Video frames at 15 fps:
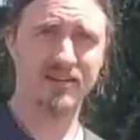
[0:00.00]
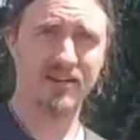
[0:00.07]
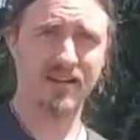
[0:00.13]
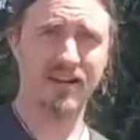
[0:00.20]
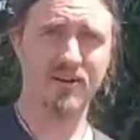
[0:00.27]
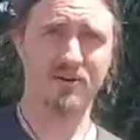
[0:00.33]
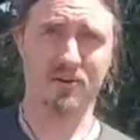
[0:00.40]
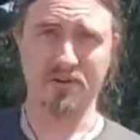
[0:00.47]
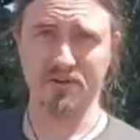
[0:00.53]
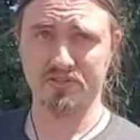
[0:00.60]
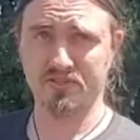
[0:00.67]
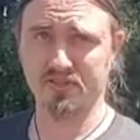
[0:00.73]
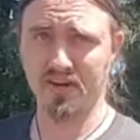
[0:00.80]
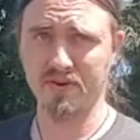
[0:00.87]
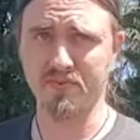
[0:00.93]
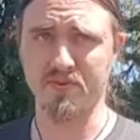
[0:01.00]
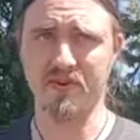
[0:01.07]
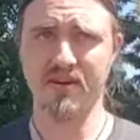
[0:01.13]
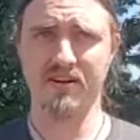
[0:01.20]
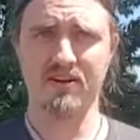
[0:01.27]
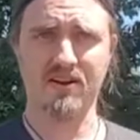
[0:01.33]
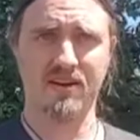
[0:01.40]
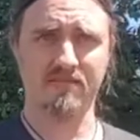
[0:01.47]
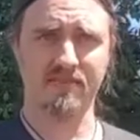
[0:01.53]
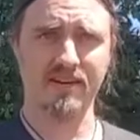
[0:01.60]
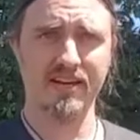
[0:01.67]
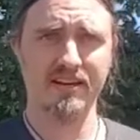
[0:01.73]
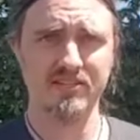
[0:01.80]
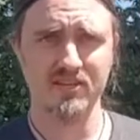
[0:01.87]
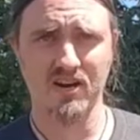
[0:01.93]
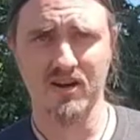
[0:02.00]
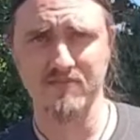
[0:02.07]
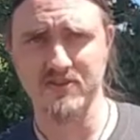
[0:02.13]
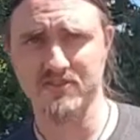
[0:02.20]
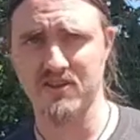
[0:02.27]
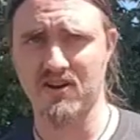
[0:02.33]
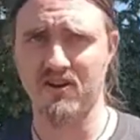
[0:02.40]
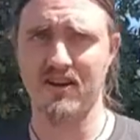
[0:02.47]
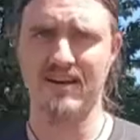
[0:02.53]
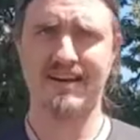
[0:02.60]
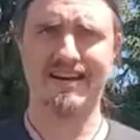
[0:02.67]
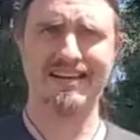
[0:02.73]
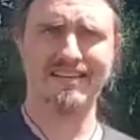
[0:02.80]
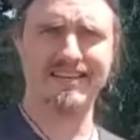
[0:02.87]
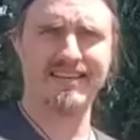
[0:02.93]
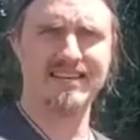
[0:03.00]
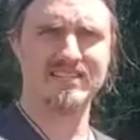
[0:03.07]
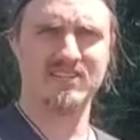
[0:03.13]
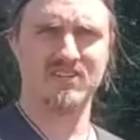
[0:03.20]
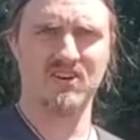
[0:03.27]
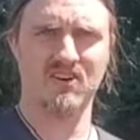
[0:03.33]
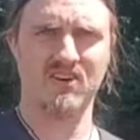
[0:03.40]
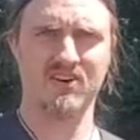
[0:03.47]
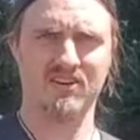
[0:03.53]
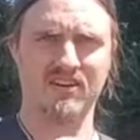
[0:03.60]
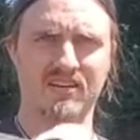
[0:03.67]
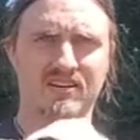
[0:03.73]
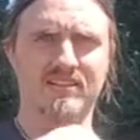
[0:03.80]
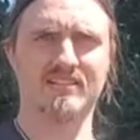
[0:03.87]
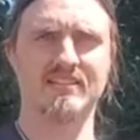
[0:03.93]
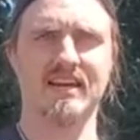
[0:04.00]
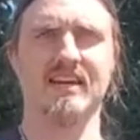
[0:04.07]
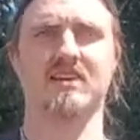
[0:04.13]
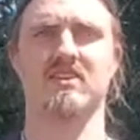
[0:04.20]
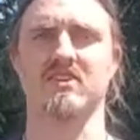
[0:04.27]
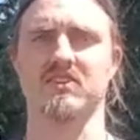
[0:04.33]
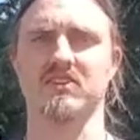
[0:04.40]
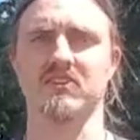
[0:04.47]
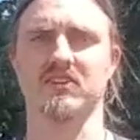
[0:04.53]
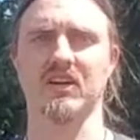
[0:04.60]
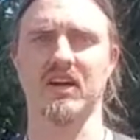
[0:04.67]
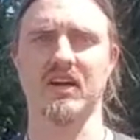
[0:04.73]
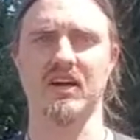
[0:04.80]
Hello, Simon Rainier of Lynx Armazzare, and let's talk daggers.